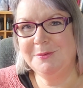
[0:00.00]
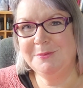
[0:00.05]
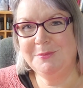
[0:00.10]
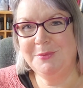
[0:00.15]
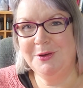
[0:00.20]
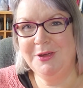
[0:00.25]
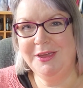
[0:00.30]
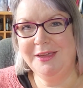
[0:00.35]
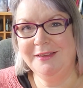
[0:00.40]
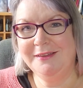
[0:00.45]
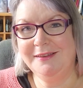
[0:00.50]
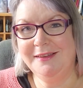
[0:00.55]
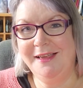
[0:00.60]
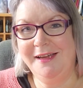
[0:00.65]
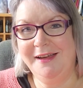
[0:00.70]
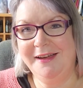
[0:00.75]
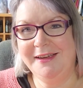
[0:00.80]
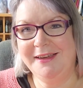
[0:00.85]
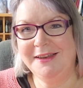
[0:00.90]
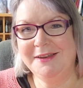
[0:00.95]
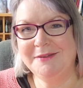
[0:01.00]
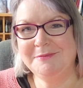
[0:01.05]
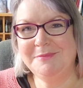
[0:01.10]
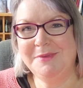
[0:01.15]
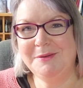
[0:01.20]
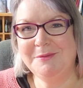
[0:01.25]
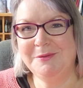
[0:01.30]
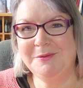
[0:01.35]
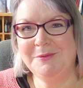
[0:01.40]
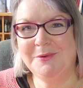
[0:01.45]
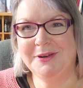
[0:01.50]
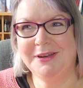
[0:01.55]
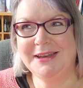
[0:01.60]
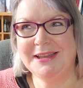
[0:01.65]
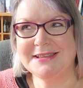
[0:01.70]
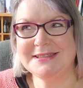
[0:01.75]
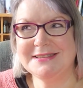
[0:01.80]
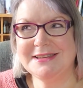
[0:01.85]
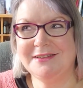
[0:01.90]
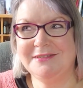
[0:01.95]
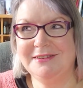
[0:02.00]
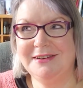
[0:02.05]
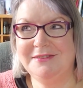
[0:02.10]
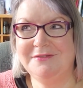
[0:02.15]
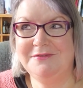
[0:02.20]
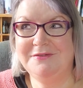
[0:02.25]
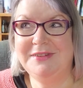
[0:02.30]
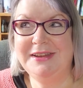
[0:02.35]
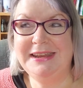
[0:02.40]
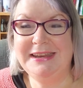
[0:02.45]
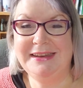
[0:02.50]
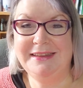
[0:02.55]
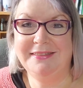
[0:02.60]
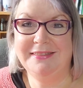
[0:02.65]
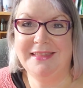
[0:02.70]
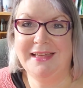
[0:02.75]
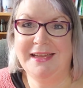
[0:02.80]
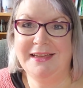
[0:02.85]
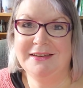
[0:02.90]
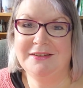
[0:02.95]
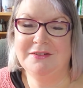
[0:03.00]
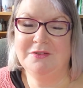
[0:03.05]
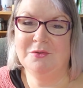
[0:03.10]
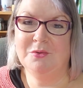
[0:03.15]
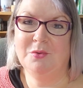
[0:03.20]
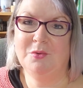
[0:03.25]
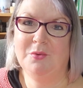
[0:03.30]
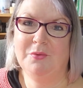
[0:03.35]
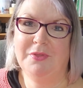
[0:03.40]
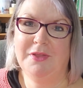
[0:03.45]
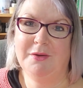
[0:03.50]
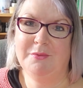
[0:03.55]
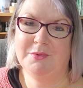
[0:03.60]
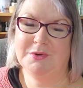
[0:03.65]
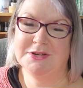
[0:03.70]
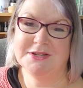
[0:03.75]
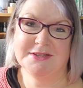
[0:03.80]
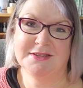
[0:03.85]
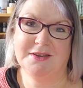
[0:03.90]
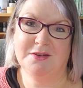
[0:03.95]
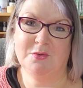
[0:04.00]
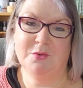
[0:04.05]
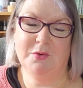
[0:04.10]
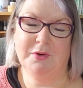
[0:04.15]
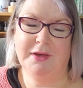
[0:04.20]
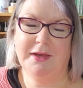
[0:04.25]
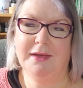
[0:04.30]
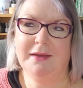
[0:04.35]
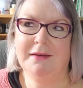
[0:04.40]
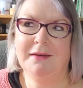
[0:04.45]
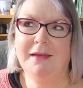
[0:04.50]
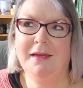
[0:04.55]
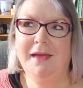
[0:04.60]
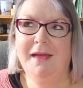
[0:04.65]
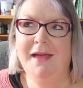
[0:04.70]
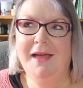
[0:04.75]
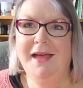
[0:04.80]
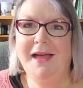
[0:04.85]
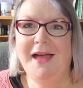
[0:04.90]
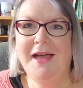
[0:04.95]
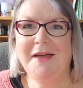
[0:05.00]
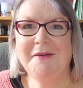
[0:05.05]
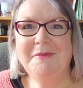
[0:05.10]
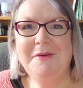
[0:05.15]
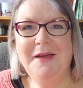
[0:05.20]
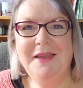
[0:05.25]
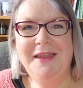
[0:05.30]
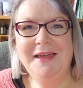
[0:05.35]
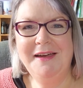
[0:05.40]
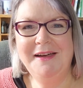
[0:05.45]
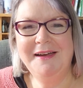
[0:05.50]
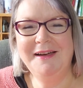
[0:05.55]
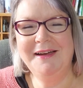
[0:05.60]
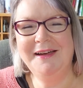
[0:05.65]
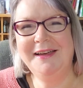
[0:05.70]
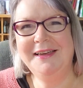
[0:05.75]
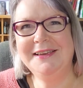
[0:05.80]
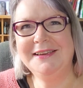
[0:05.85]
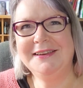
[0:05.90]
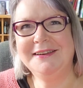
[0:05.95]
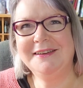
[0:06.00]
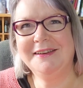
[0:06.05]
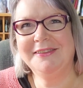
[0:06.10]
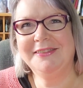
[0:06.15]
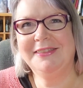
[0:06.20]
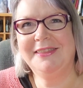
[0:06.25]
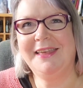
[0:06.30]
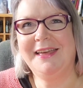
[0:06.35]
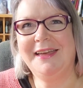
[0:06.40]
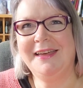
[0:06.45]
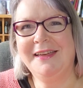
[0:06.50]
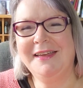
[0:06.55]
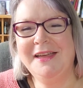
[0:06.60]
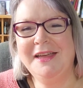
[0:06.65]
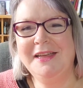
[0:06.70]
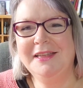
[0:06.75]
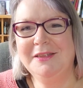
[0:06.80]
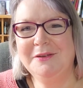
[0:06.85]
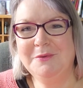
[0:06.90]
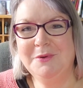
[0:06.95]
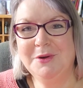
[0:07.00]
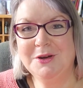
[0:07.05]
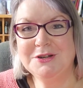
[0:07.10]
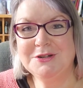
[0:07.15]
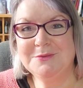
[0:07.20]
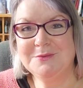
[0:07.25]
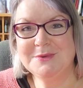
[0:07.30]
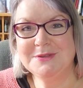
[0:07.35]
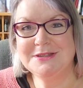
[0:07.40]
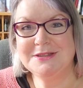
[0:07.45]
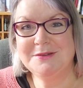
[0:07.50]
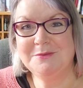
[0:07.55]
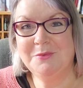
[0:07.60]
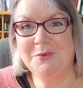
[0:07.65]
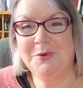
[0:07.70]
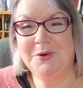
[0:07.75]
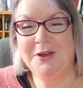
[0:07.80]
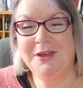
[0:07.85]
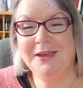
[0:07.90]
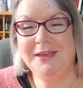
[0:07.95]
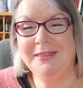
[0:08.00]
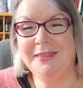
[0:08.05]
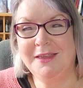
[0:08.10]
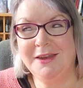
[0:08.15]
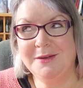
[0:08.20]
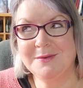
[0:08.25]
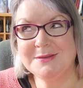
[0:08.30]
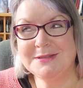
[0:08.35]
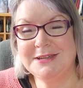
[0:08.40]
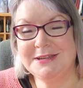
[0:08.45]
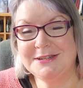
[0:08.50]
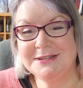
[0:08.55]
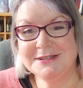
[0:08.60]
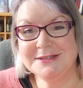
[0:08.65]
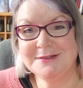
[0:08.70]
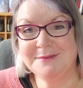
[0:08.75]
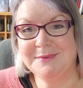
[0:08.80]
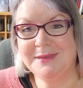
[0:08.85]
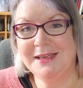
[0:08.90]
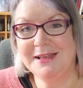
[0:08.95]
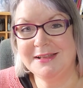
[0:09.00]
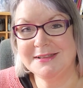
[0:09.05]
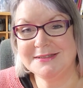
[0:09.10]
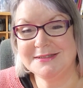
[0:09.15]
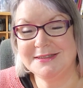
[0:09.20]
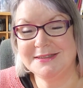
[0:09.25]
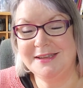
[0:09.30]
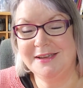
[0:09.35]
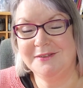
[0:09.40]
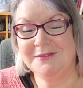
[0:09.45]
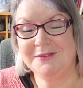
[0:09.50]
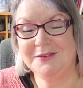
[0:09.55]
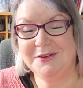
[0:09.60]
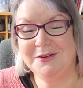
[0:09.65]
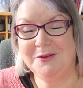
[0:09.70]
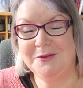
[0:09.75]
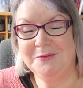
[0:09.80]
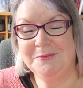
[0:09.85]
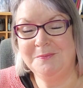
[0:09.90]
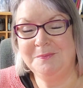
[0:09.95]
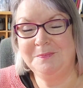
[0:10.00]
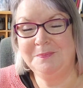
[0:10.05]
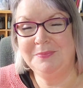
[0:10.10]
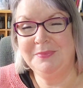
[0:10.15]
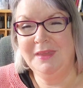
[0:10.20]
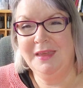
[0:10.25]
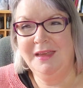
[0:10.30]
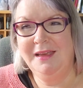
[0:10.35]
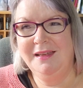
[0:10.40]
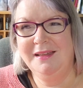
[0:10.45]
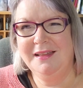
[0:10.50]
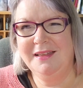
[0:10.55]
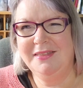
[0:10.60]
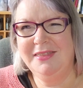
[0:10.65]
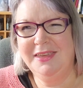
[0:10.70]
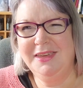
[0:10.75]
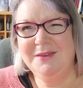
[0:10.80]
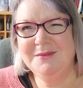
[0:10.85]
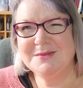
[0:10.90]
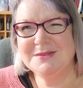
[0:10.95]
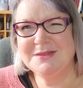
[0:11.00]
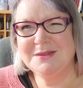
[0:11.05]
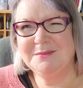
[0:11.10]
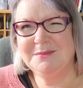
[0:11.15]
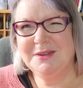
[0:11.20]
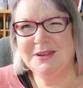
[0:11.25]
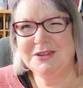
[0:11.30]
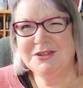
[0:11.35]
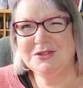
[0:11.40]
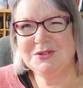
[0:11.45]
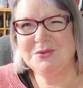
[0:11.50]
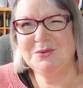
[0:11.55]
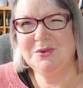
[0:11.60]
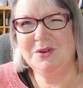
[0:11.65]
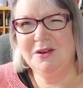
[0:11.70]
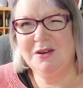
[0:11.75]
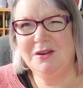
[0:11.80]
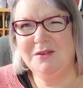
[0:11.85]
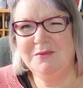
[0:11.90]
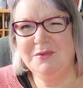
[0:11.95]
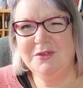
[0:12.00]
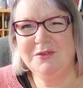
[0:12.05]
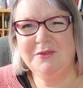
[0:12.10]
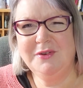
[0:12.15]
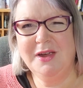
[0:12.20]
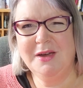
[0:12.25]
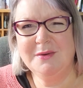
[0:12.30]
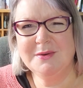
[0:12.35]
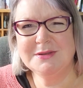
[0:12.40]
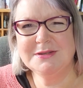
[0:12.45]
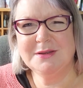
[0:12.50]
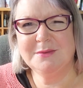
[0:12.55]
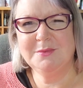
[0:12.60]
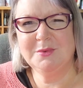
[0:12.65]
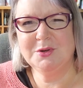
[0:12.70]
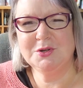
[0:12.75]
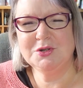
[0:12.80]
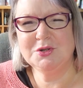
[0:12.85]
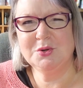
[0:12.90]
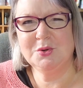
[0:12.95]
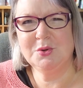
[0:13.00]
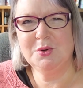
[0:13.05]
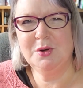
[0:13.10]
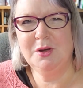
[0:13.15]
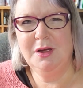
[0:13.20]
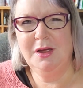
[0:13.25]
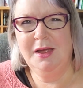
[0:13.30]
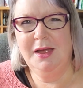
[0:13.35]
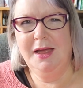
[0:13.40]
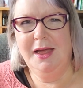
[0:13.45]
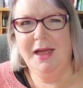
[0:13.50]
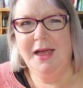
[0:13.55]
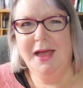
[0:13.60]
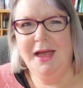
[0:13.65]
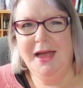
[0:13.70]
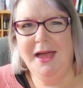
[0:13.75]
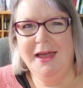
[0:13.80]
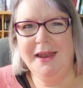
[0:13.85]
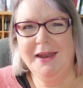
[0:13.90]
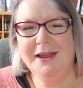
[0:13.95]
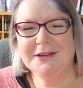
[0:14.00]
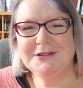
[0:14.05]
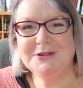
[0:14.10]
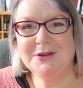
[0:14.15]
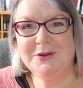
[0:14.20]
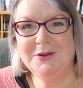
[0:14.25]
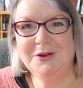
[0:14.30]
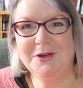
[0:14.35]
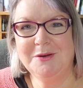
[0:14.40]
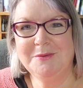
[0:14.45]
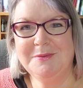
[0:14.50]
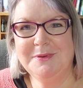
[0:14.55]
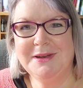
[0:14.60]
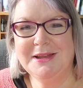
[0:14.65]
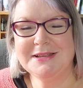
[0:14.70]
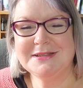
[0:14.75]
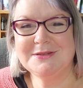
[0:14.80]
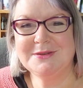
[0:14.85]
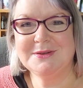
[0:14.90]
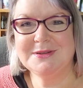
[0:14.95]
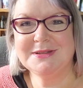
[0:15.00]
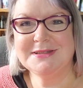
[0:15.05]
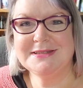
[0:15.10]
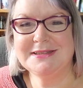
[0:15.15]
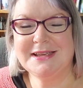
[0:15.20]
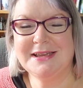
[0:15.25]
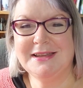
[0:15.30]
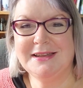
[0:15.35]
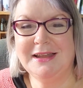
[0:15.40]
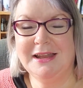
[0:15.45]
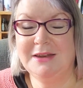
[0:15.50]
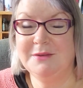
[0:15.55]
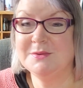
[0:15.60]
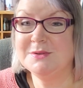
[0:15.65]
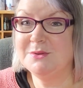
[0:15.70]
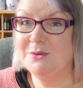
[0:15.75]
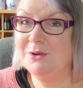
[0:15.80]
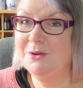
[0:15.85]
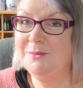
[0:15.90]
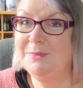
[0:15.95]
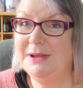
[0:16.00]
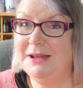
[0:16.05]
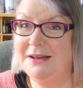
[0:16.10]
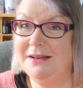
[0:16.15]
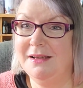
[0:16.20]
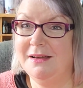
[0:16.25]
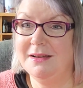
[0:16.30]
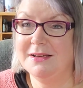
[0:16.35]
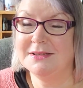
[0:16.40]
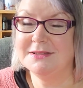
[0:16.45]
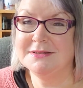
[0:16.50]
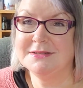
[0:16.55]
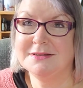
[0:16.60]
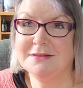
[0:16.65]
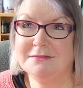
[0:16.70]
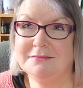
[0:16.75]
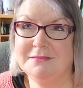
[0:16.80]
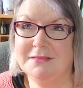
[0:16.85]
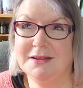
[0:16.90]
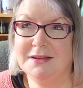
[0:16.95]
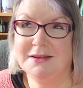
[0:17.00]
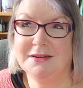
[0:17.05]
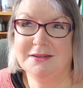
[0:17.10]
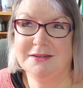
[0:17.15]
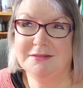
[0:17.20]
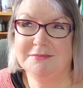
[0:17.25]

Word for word: were booking online, people weren't necessarily reading that or they were just ignoring it. And when I got there, the workshop was in the morning and then I was teaching something else in the afternoon. I think it was something like two and a half or three hours, I'm not sure. And I turned up and I sort of said, and it was quite a big class, like